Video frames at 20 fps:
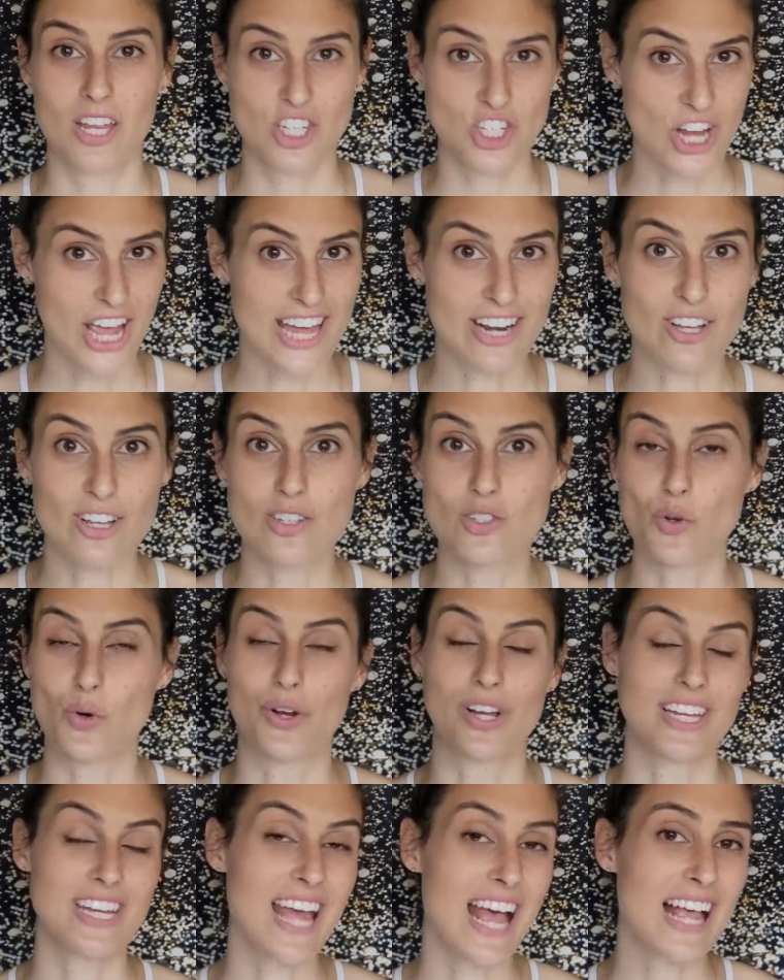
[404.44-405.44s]
channels or
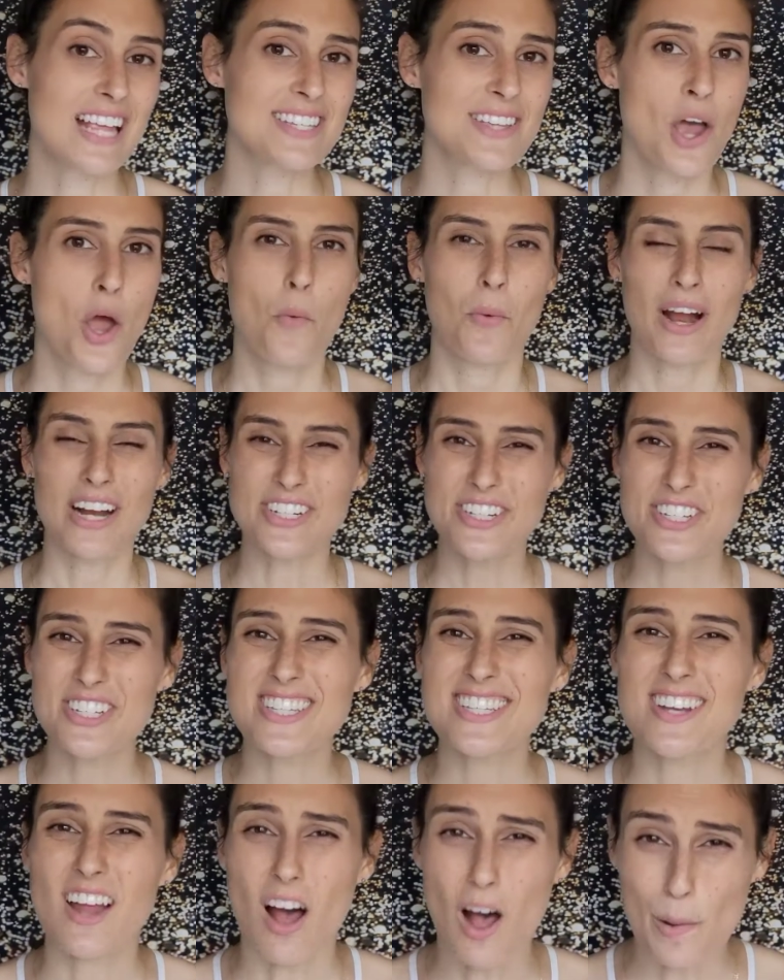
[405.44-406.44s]
canals were actually
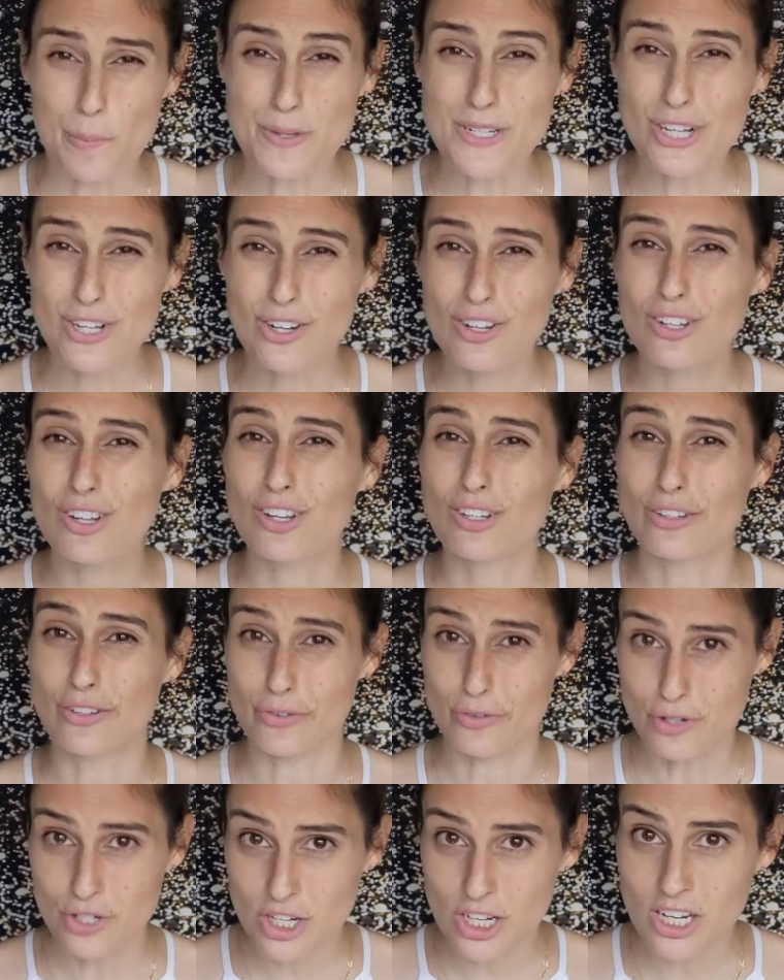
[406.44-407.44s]
just an optical
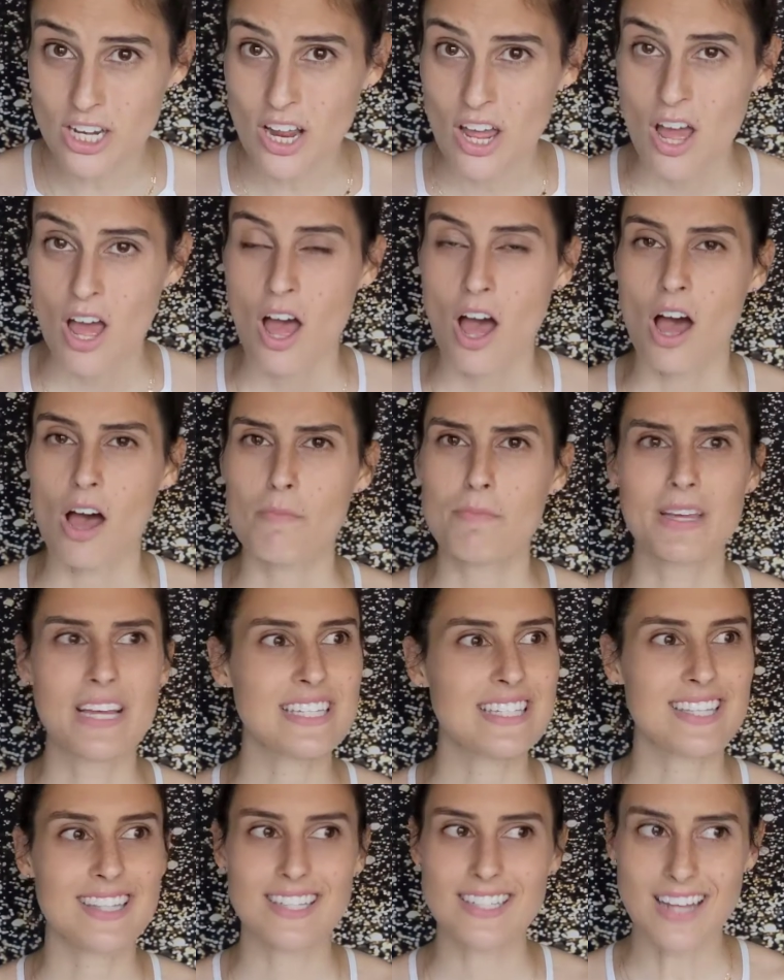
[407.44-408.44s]
illusion
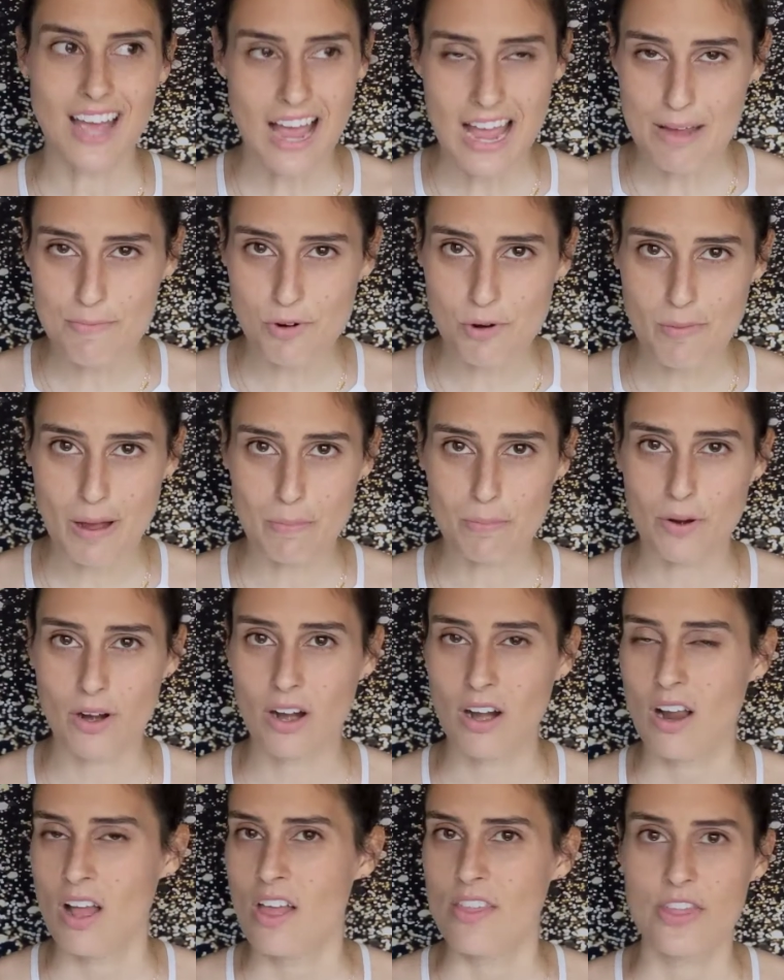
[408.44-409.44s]
because at the time,
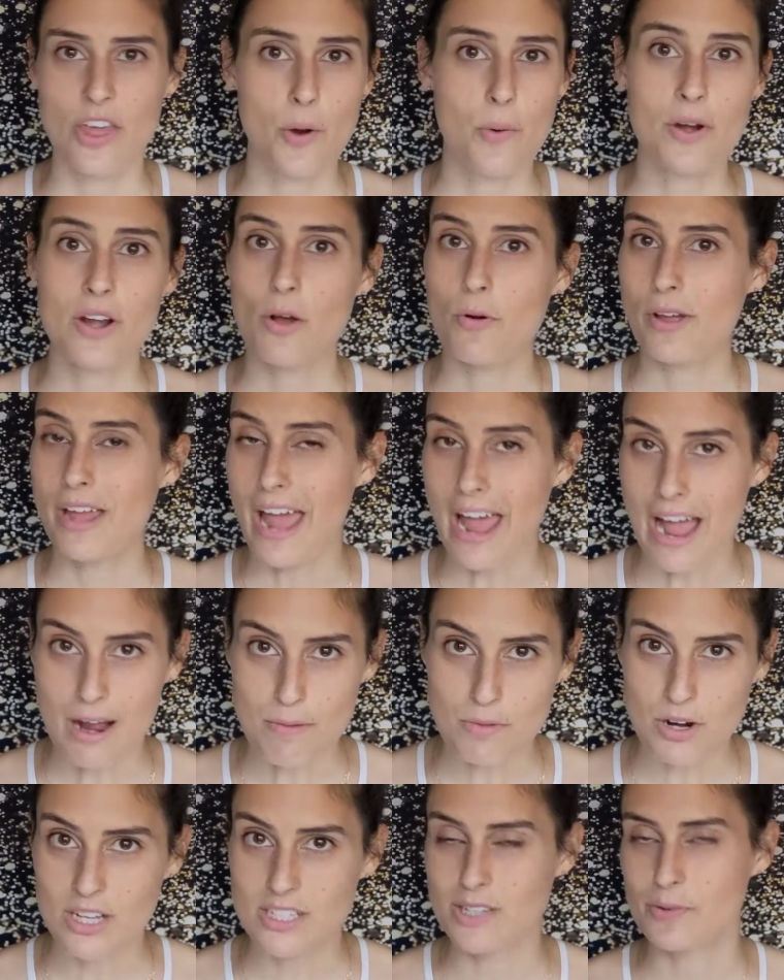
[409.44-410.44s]
remember, there were no
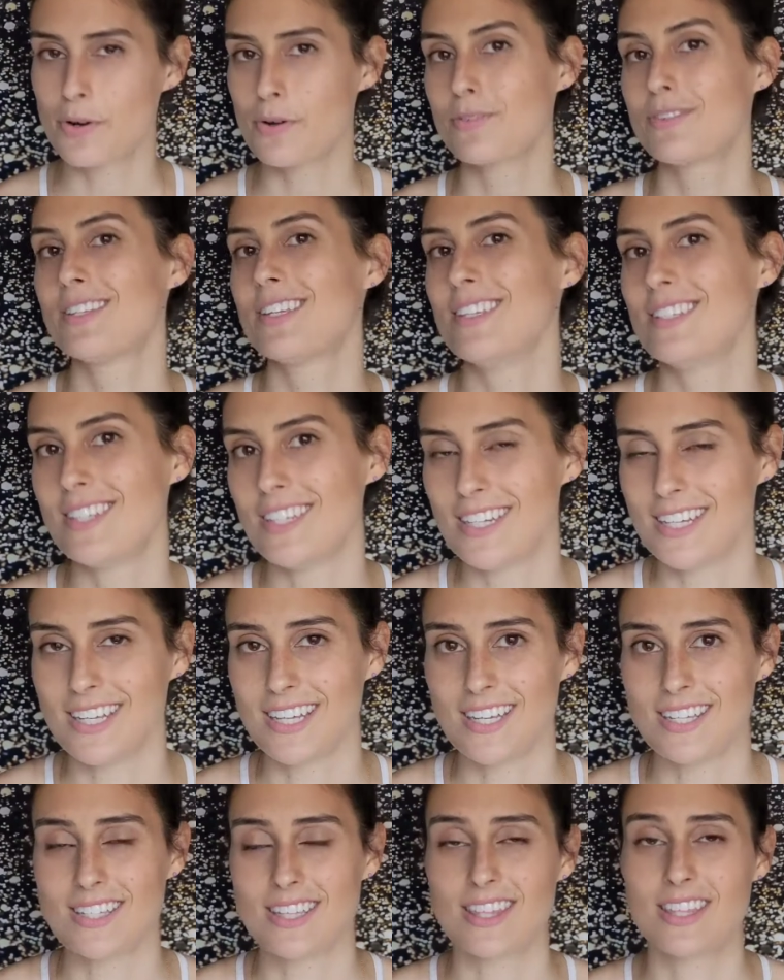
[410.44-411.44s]
cameras, there were no
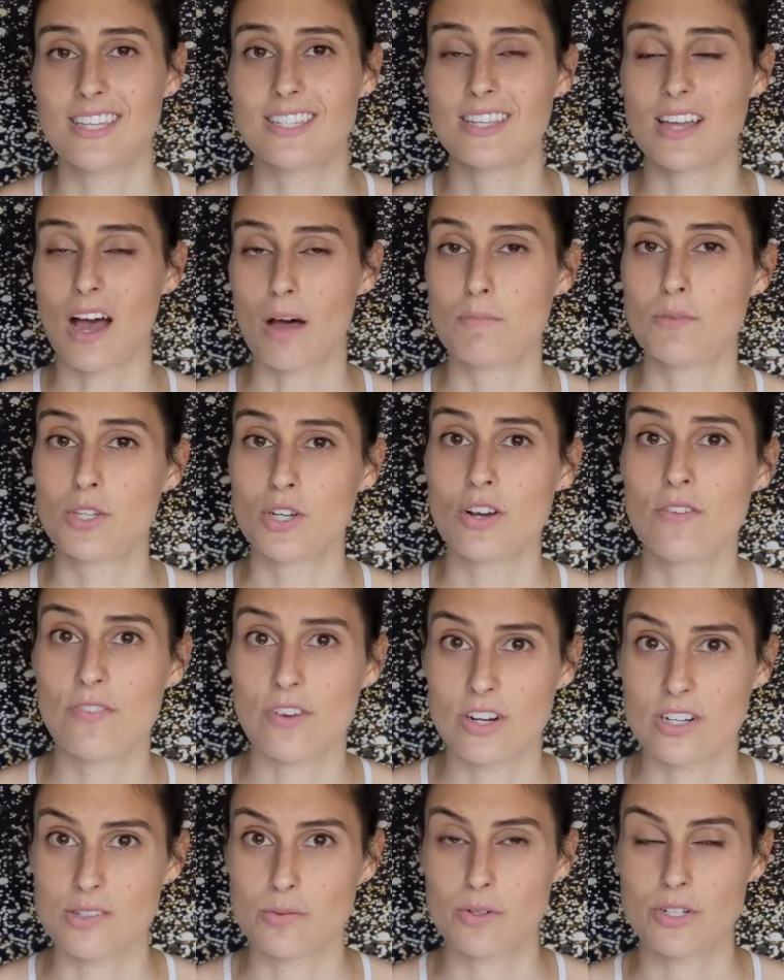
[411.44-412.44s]
CCDs. These
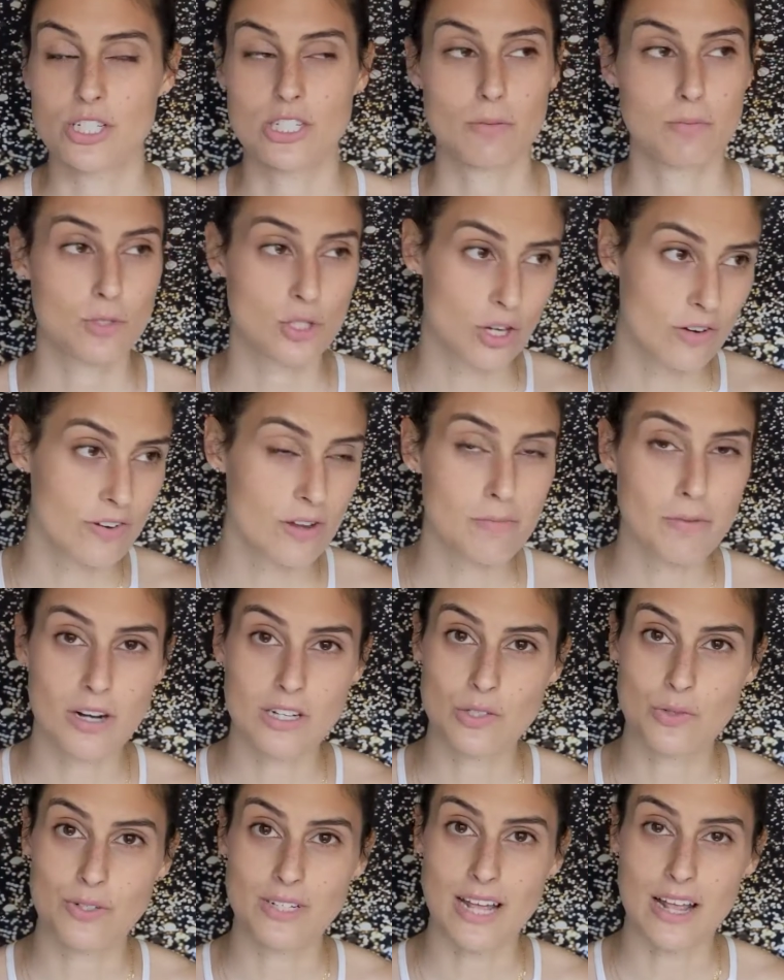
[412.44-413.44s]
observers were just observing
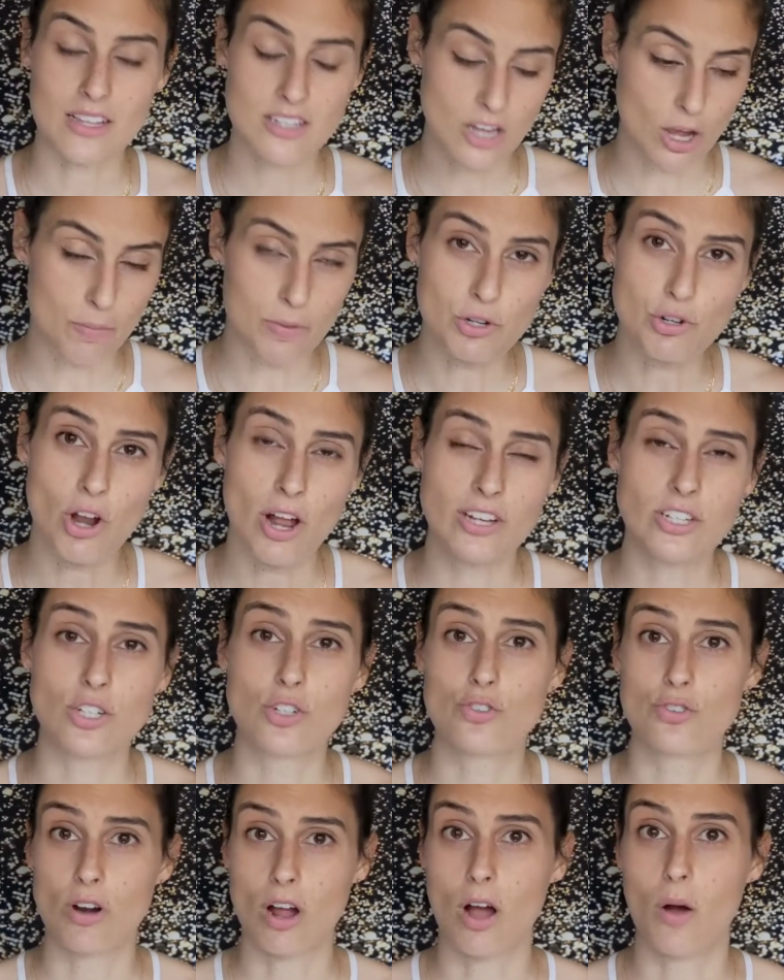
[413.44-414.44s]
Mars through a telescope and trying to
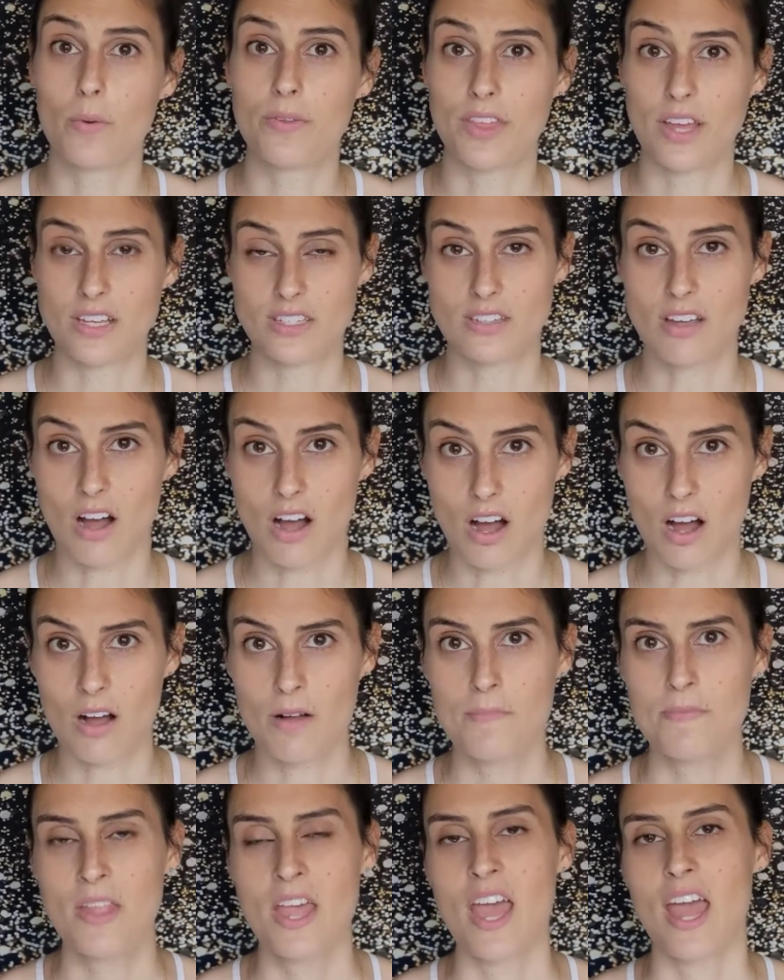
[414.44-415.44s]
draw what they saw.